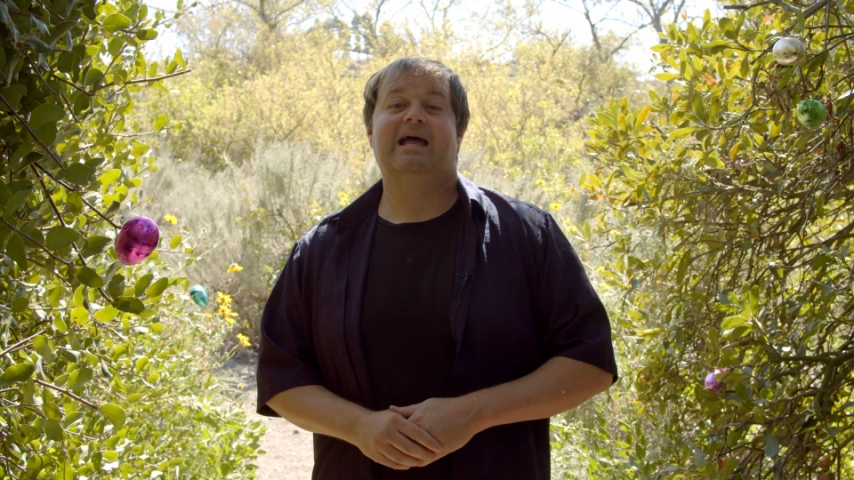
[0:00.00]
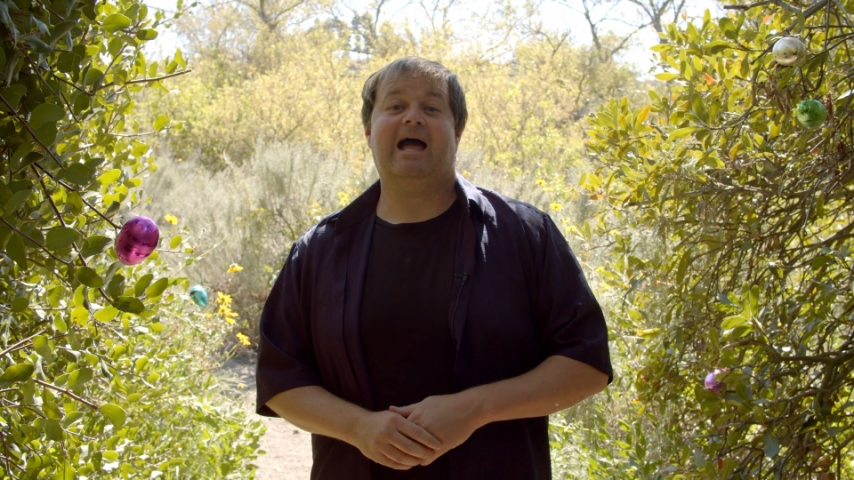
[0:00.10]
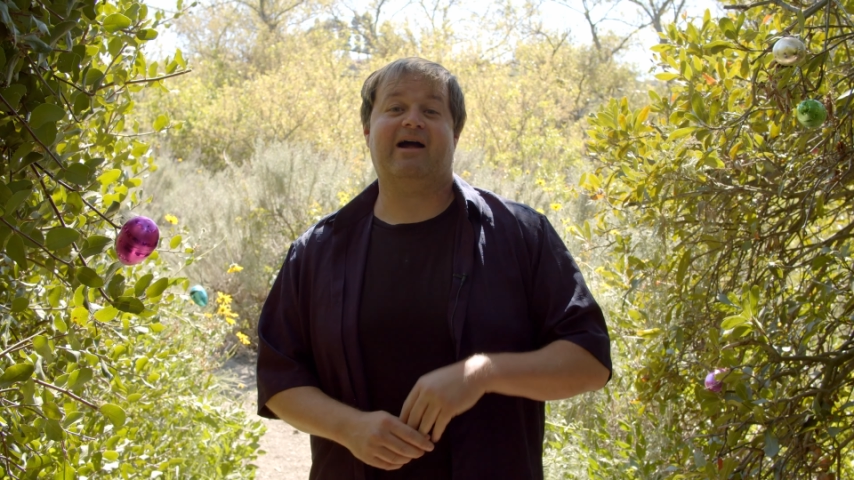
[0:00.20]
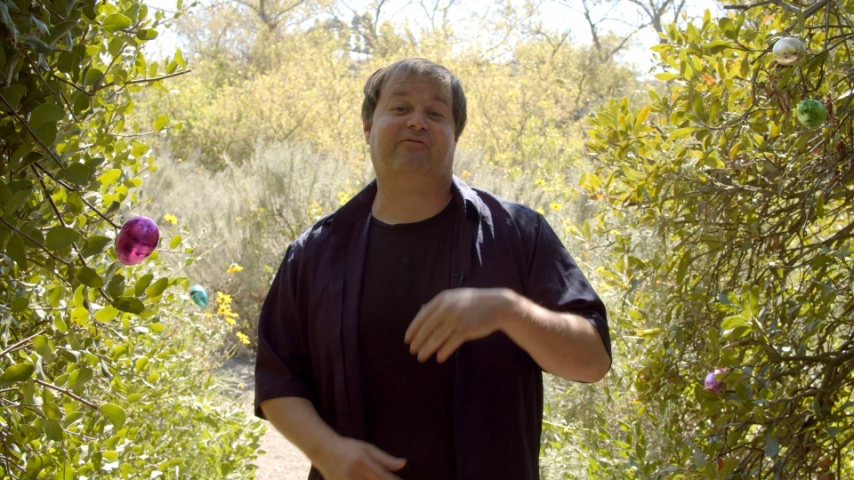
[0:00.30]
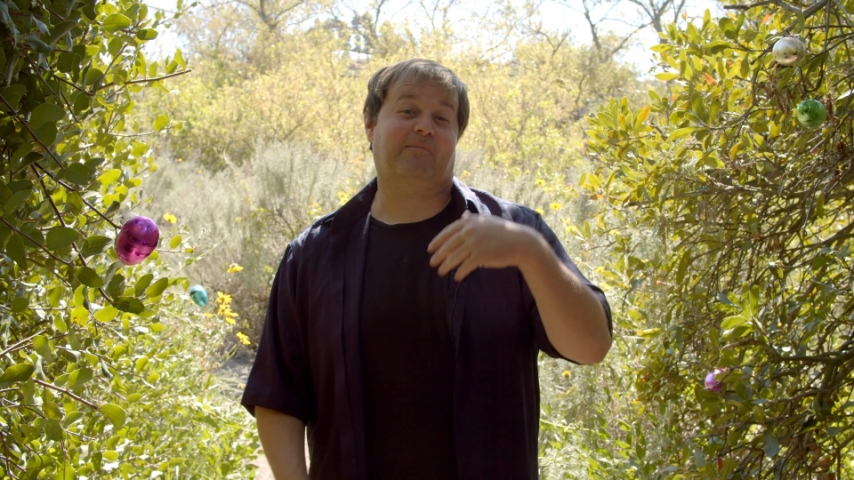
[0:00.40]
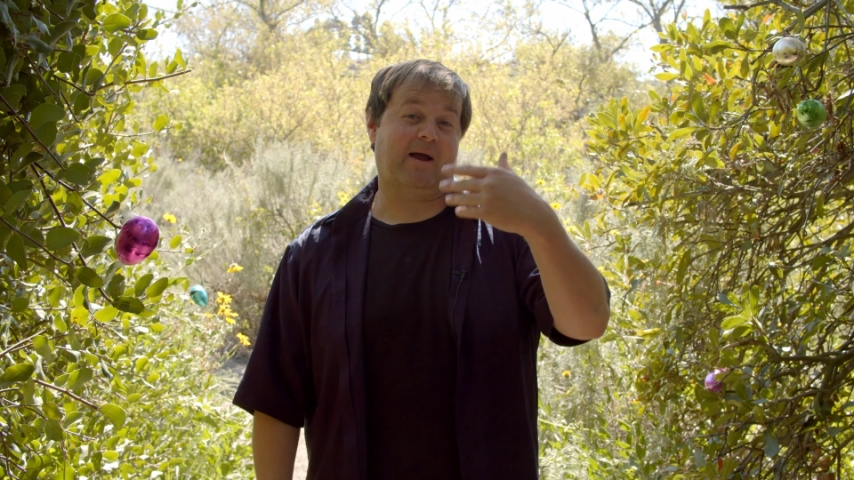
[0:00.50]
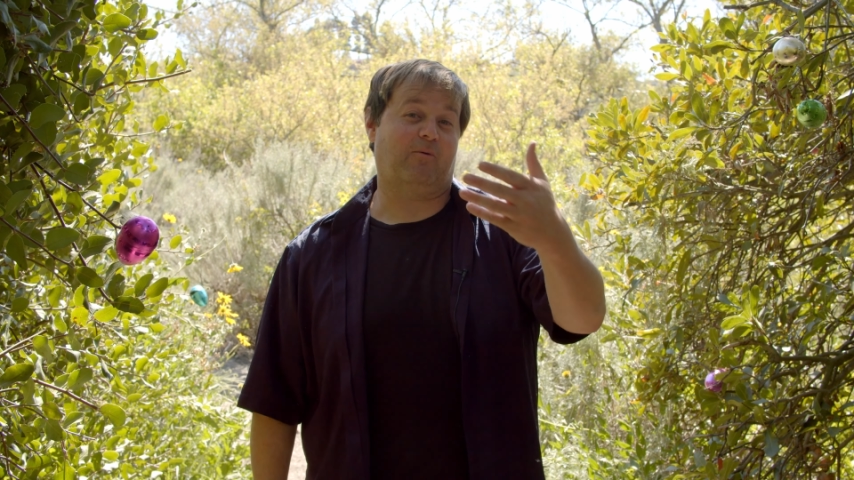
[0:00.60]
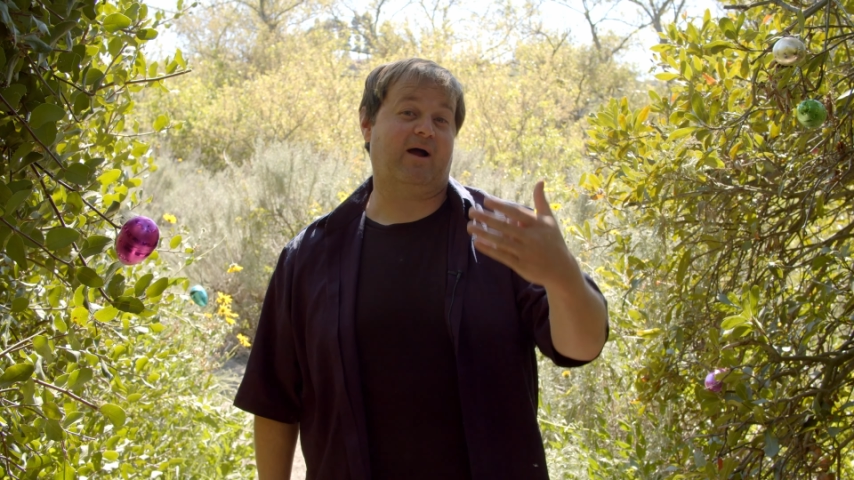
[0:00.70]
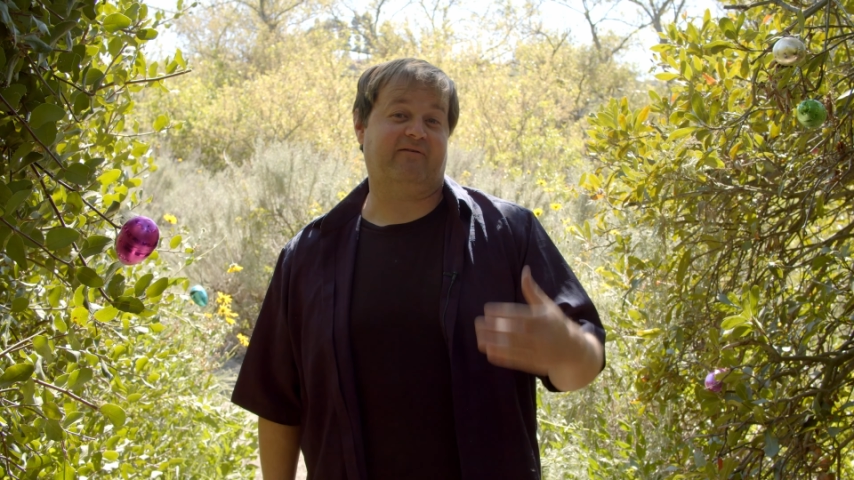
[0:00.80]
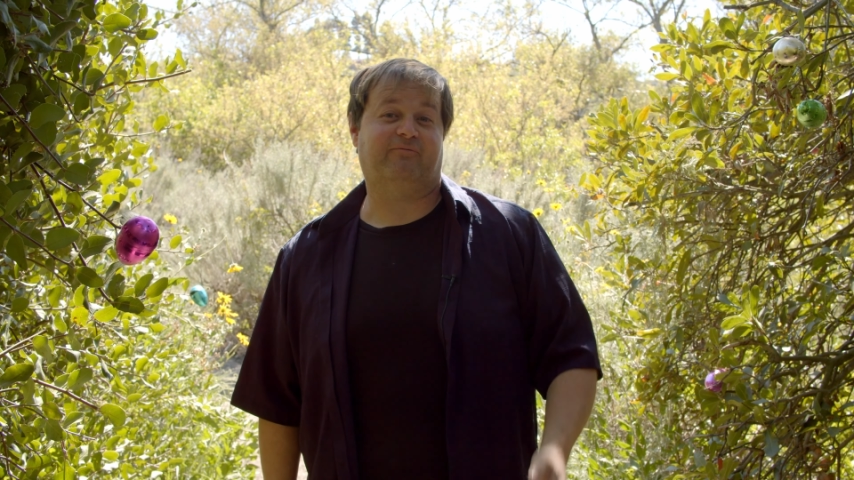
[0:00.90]
after my
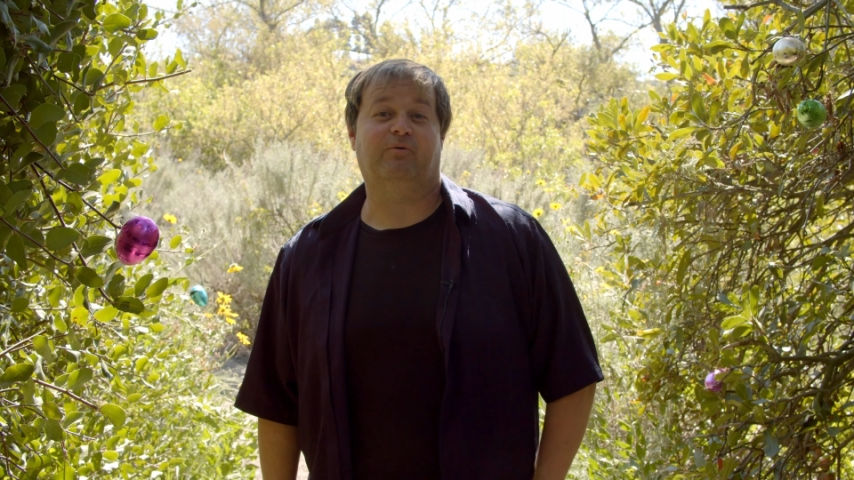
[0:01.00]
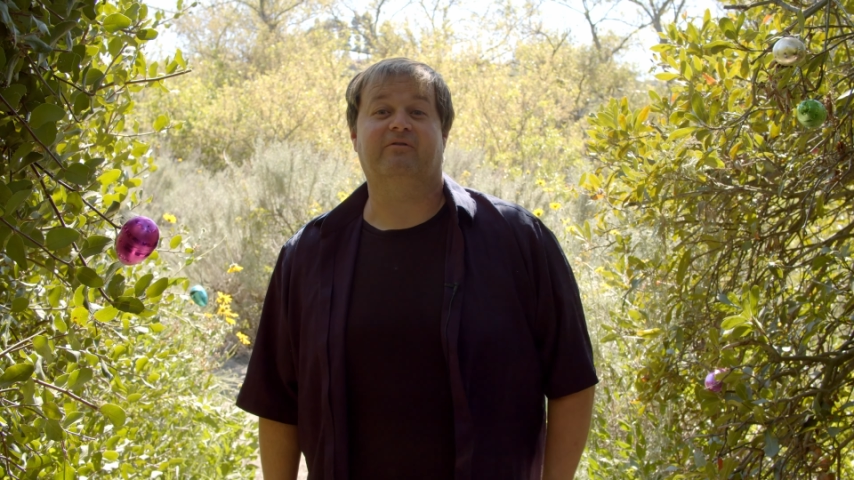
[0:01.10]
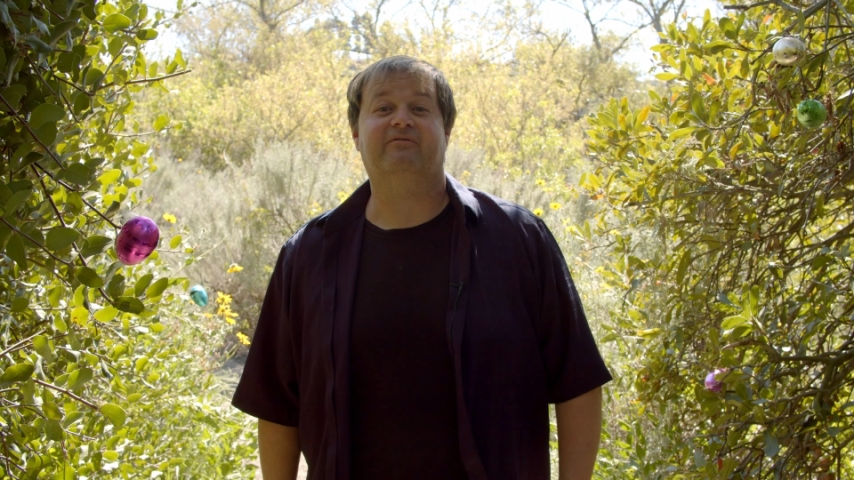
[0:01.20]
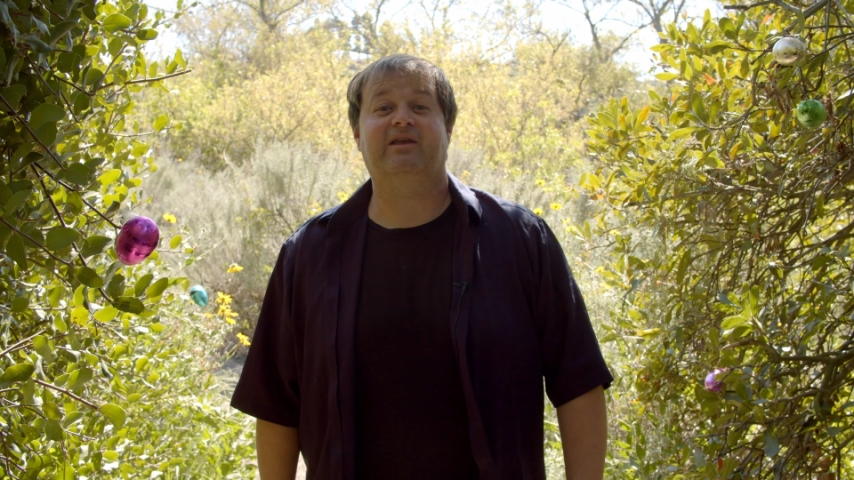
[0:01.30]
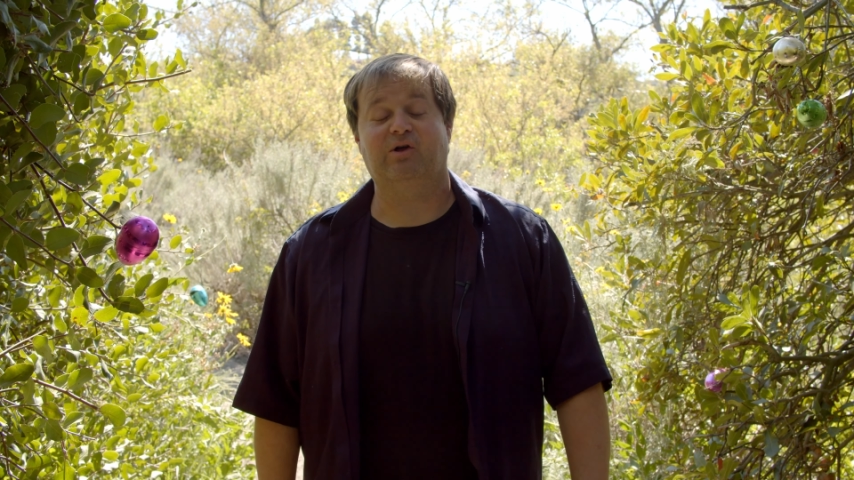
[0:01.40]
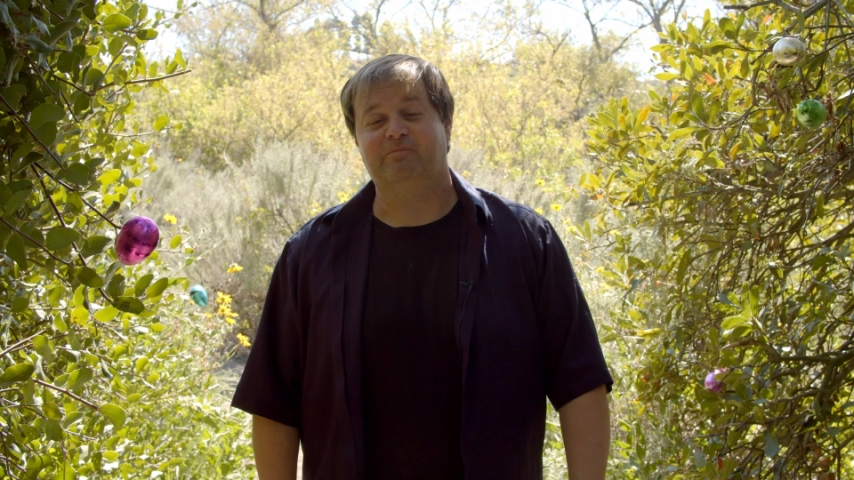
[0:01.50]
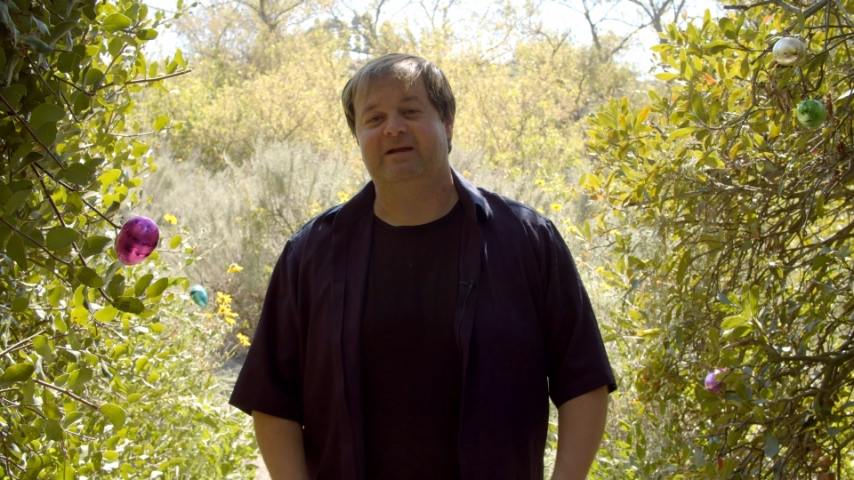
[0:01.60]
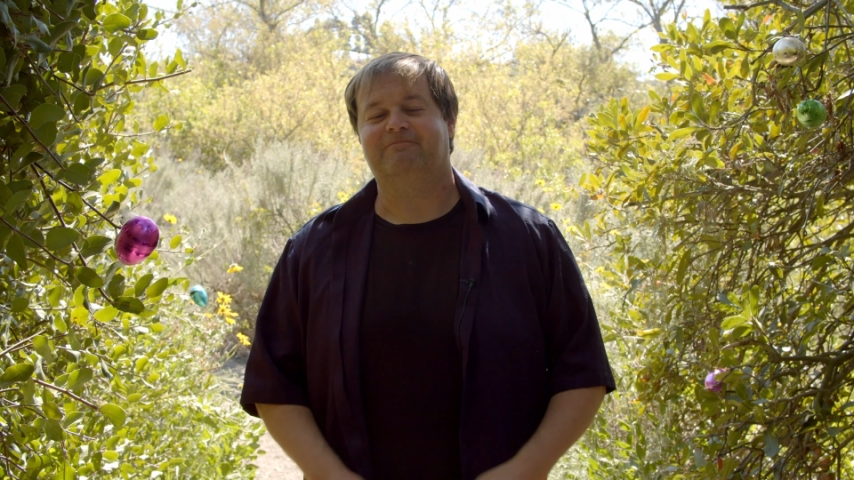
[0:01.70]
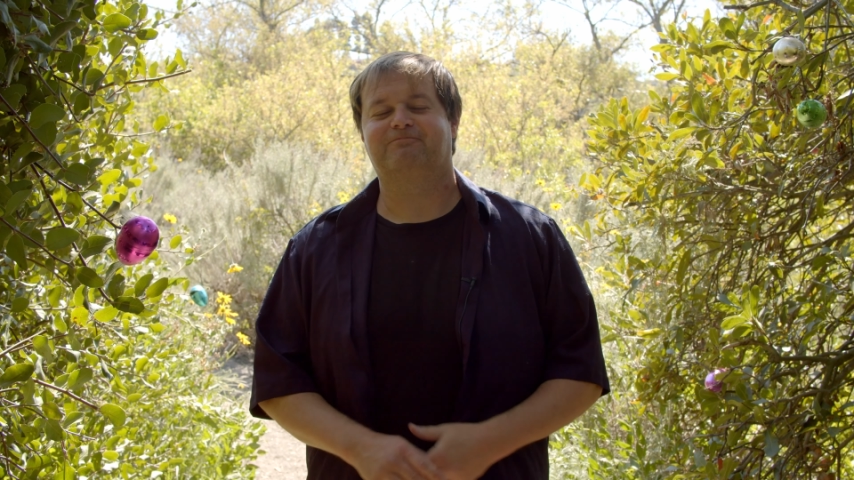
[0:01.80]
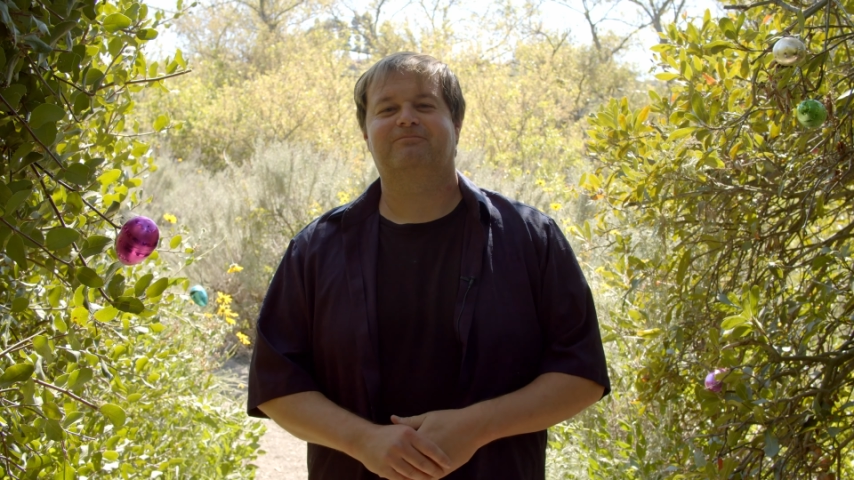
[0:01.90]
wife would have killed me.